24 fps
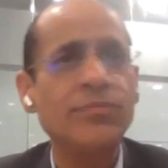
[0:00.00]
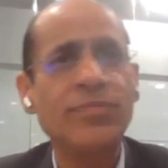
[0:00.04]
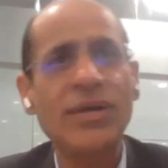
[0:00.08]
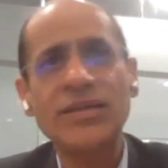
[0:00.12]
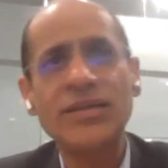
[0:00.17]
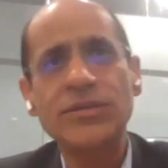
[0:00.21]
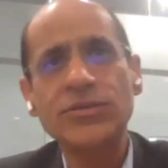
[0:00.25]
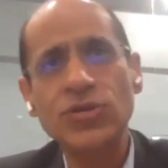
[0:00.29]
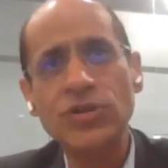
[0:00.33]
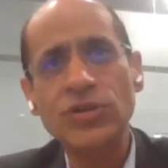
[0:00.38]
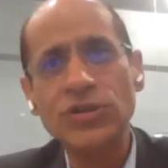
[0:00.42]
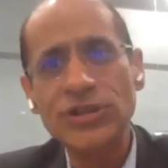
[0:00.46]

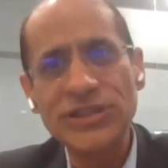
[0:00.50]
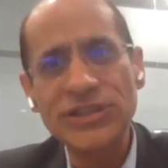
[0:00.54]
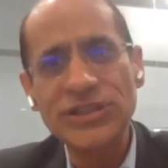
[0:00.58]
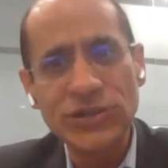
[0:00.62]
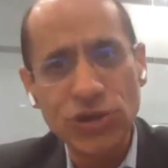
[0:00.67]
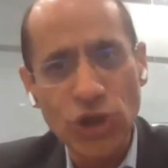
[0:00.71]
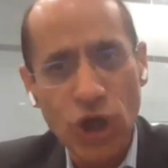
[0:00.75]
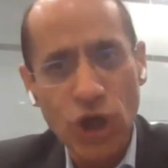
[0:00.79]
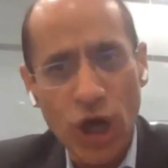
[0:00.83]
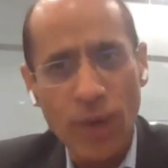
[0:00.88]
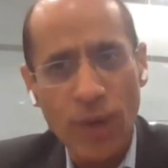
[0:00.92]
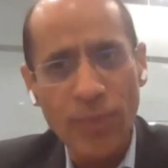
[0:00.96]
But so it's
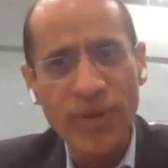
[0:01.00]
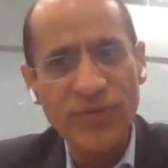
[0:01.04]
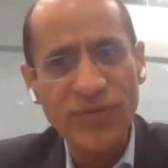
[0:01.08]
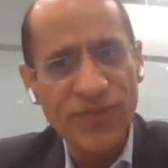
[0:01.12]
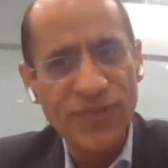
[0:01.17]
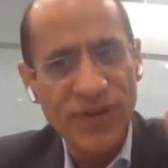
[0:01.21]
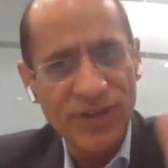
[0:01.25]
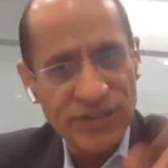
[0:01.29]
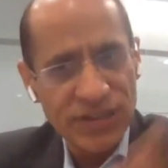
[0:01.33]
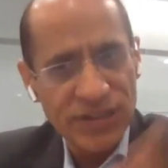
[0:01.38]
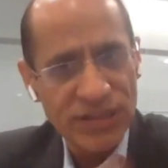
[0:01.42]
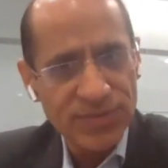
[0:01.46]
job
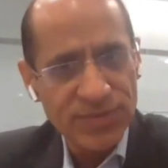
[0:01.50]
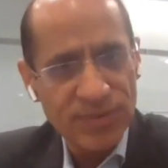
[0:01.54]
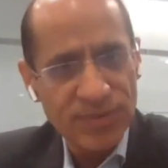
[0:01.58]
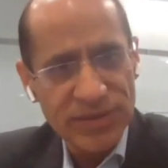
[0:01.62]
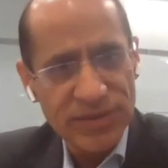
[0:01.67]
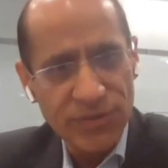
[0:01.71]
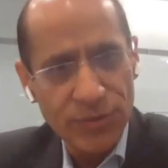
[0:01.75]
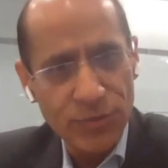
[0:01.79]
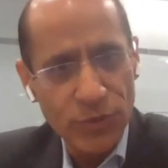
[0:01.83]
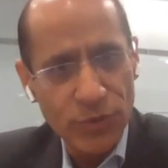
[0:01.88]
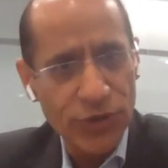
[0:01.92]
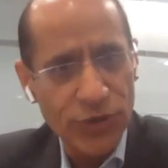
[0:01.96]
and function
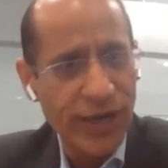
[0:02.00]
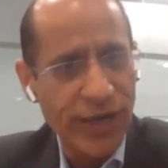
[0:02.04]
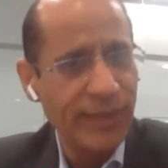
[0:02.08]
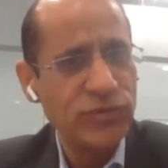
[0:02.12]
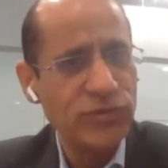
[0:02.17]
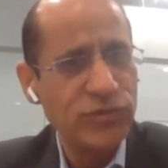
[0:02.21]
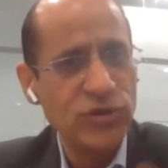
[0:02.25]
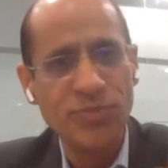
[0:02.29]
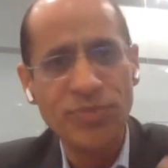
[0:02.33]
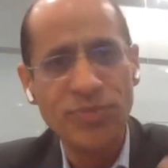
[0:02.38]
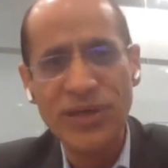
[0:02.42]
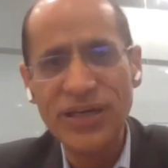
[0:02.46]
specific
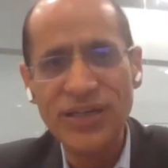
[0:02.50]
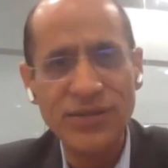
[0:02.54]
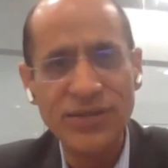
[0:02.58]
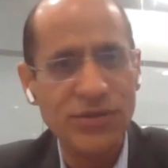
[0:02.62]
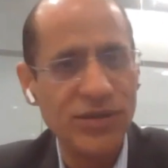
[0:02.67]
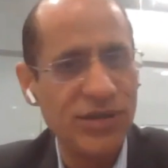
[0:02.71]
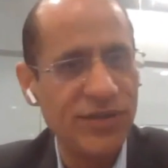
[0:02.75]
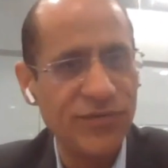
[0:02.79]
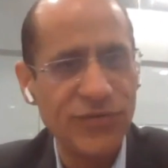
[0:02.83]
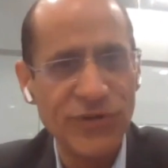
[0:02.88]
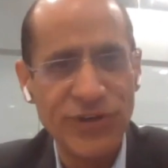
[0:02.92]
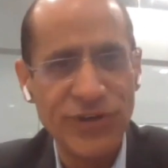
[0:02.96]
programs. So be it
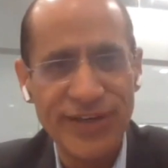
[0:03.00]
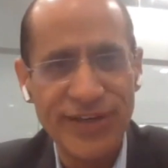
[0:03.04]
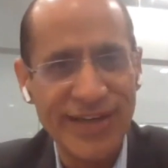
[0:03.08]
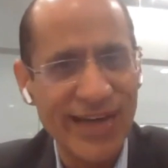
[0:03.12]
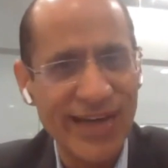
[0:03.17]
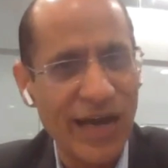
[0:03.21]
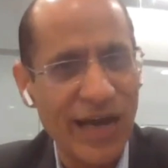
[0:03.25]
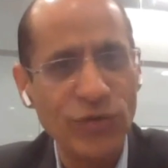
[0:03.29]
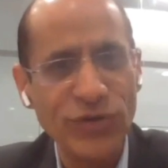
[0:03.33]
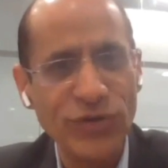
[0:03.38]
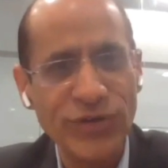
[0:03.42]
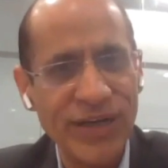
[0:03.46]
if you're an
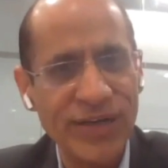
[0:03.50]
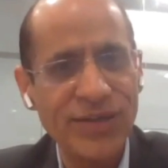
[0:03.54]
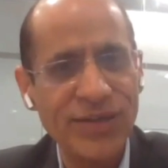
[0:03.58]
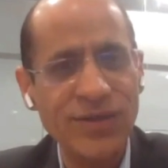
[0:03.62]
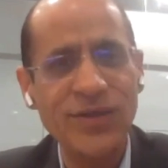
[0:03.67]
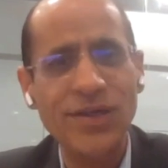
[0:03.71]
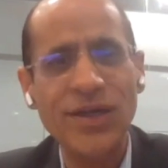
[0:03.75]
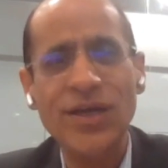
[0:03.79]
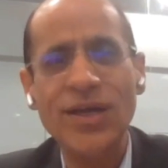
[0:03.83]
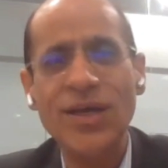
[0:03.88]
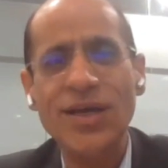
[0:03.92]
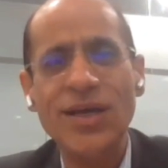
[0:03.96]

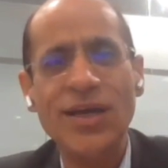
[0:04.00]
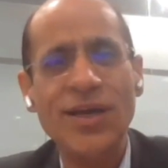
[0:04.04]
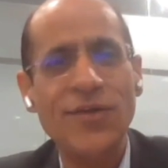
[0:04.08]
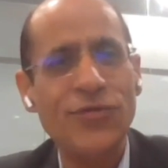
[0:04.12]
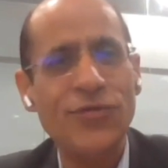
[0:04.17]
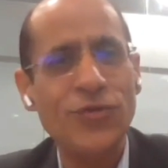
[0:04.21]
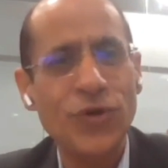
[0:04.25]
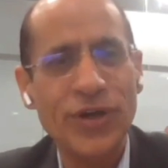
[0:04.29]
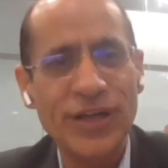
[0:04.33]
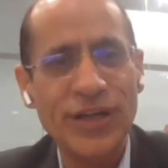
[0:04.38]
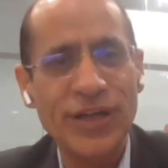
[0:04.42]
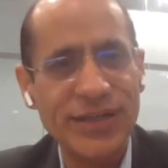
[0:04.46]
accountant,
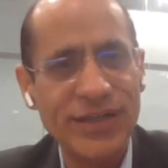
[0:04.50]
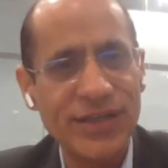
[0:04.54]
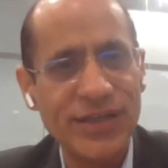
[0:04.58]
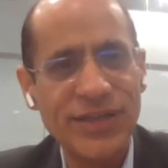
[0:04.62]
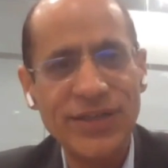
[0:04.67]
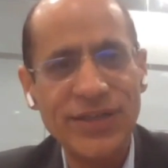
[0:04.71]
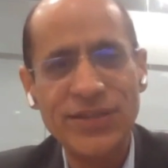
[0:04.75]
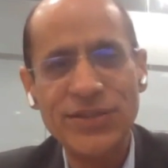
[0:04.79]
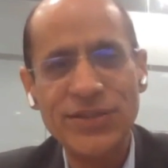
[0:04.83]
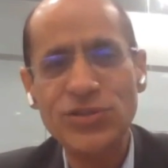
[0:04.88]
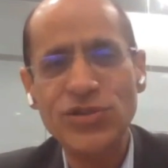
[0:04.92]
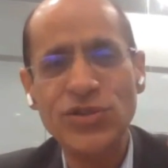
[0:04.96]
if you're a
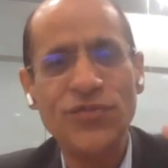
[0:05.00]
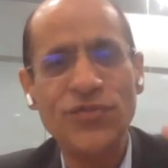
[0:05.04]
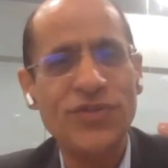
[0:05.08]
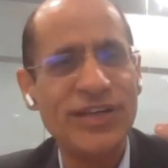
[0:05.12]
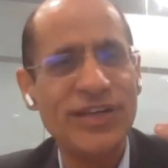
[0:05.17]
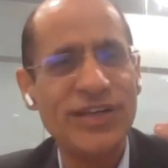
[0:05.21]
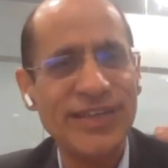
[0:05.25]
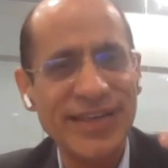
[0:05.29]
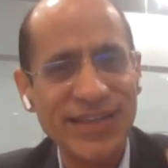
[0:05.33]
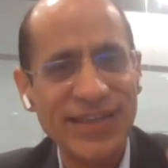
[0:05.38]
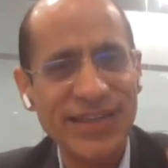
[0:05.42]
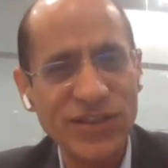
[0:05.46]
nurse, if
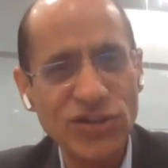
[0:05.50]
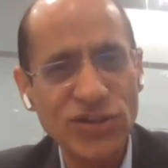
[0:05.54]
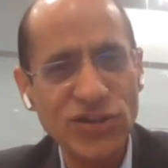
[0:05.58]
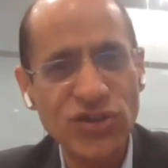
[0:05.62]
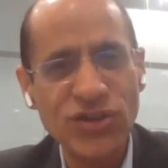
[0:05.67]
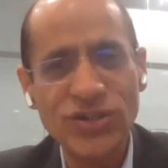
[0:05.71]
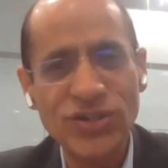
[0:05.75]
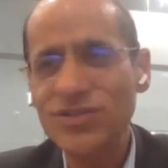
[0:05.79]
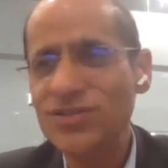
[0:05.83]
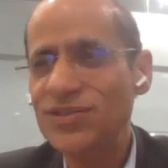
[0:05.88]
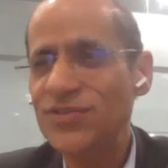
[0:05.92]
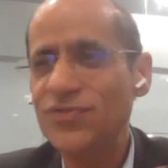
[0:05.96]
you're a
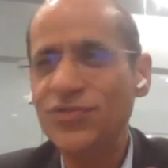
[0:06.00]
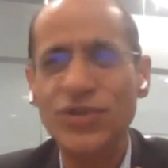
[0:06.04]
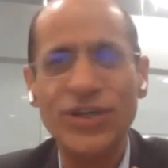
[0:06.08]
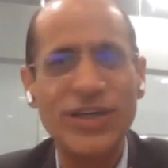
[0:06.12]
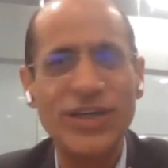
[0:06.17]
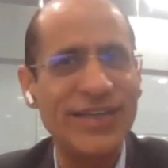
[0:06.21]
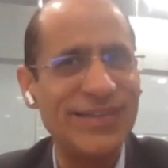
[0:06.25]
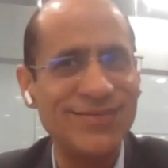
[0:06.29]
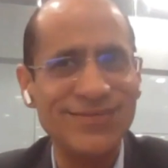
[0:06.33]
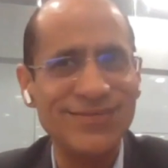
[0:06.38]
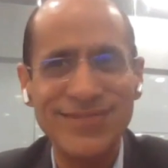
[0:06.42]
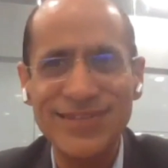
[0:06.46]
technician, if
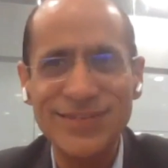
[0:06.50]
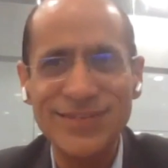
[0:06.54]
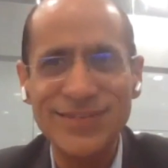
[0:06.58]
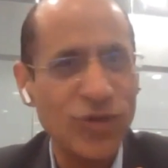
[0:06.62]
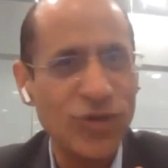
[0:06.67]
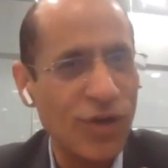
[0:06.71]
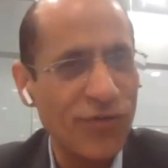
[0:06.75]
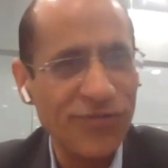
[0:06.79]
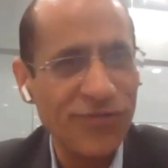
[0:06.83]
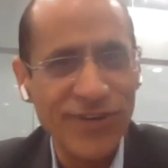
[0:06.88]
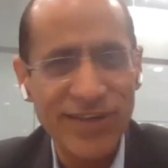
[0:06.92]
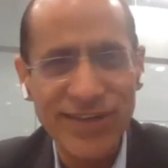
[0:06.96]
you're a
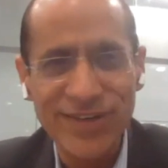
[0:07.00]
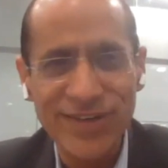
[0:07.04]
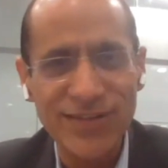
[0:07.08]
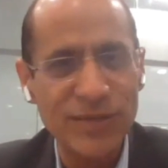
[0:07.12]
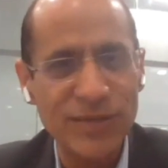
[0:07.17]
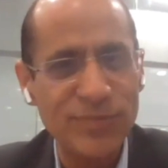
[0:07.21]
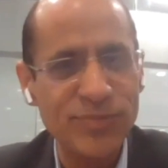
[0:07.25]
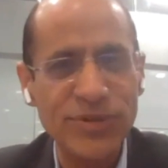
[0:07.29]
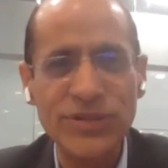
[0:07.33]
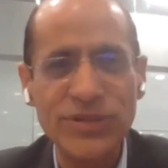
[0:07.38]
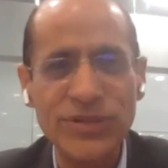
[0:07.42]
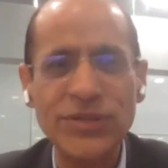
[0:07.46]
software
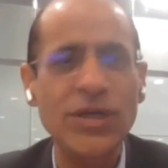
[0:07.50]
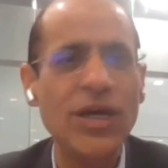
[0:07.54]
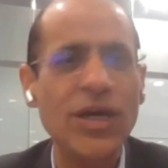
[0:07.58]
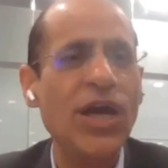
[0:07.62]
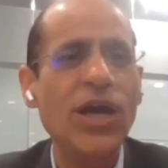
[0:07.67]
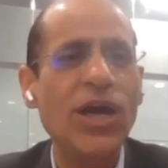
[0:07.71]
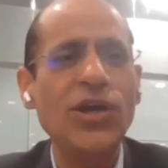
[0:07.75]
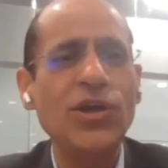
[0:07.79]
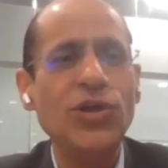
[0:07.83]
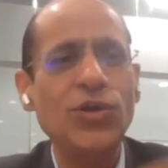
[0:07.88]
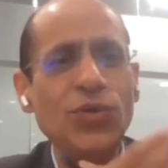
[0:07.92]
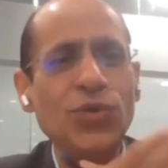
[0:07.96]
developer,
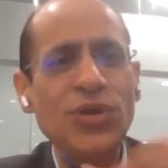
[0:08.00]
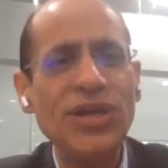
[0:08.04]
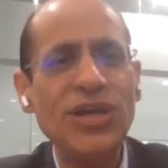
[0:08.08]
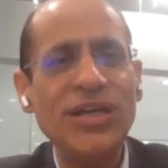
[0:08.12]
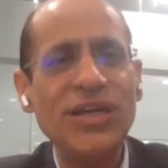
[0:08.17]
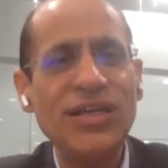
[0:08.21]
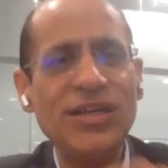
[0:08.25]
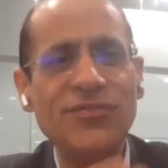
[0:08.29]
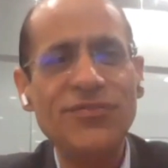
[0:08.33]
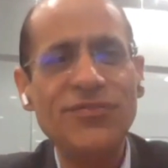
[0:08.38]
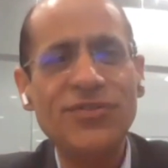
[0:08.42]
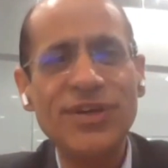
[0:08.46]
you
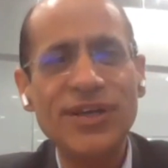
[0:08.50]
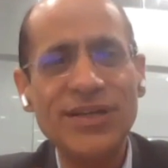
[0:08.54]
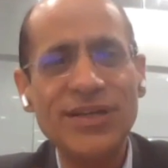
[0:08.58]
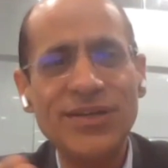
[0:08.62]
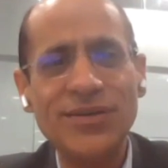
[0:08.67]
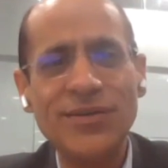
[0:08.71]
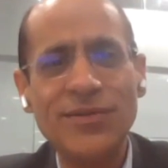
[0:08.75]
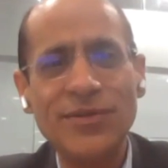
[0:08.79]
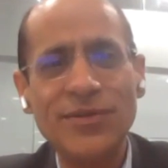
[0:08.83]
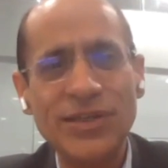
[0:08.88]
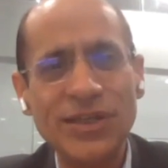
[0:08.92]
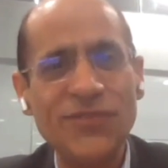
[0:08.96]
need
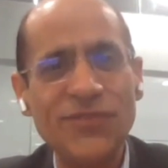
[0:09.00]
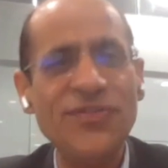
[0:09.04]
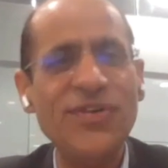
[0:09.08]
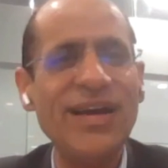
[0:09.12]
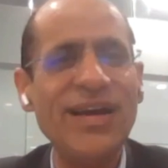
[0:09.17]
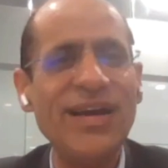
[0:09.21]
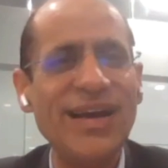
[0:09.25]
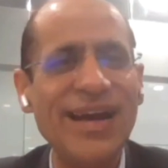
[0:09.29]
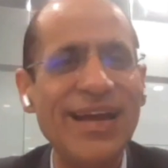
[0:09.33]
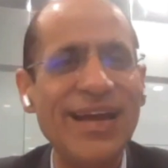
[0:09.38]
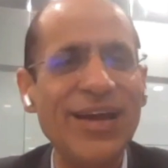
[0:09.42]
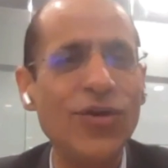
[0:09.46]

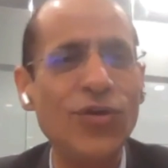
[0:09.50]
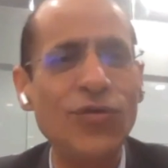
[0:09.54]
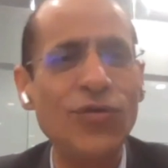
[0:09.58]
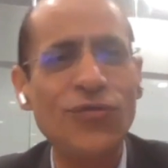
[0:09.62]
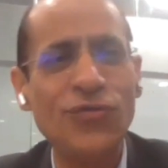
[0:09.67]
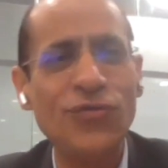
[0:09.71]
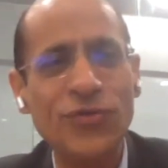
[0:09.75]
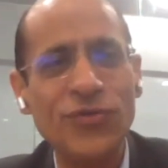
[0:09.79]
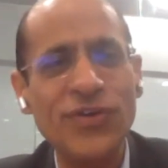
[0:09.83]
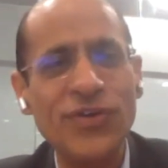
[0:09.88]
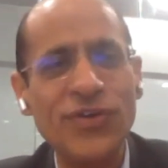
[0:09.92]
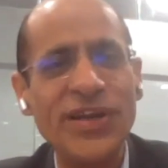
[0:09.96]
different
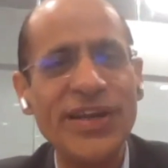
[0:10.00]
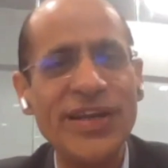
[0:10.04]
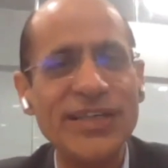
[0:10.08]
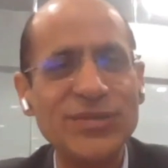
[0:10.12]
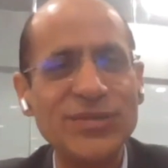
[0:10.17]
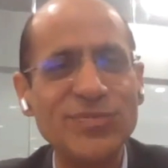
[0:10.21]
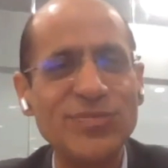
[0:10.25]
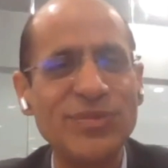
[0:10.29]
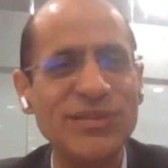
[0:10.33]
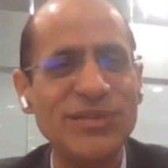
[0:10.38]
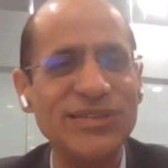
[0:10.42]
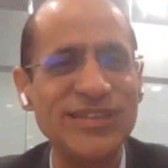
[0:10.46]
lingo for
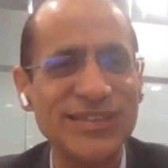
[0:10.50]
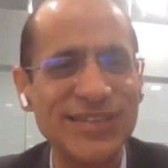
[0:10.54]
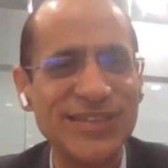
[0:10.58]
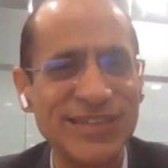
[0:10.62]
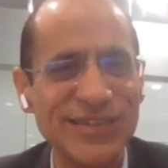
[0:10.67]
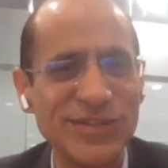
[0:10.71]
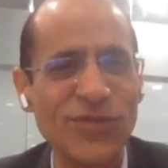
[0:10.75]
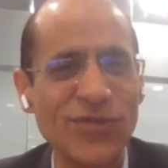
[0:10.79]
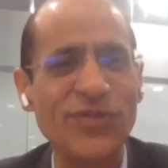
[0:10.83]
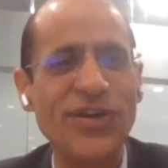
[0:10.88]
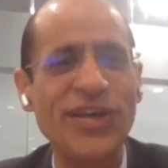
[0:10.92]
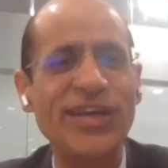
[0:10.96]
various
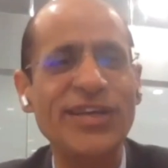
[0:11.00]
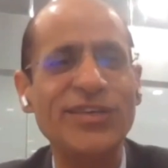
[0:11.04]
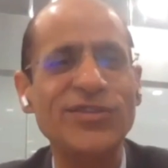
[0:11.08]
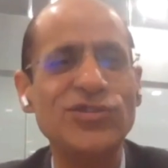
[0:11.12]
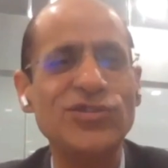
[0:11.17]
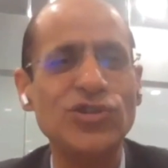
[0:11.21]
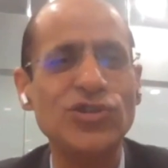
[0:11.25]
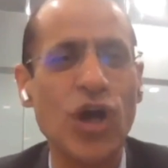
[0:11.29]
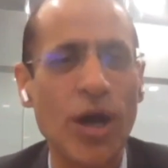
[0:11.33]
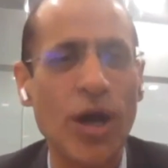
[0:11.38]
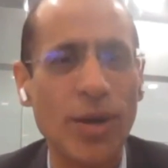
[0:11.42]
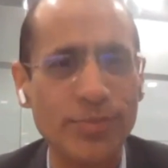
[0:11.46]
businesses or
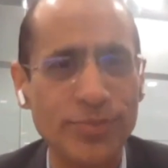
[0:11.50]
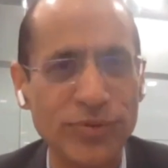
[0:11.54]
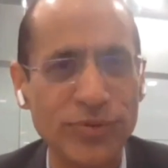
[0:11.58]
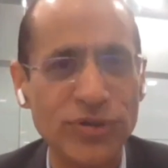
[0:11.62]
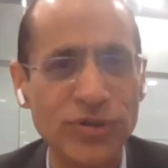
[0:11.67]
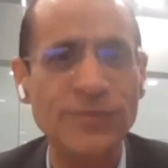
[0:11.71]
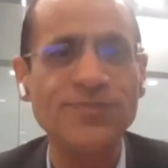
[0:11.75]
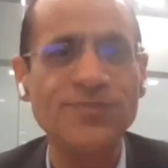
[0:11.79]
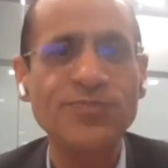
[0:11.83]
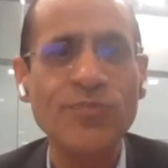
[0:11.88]
various jobs.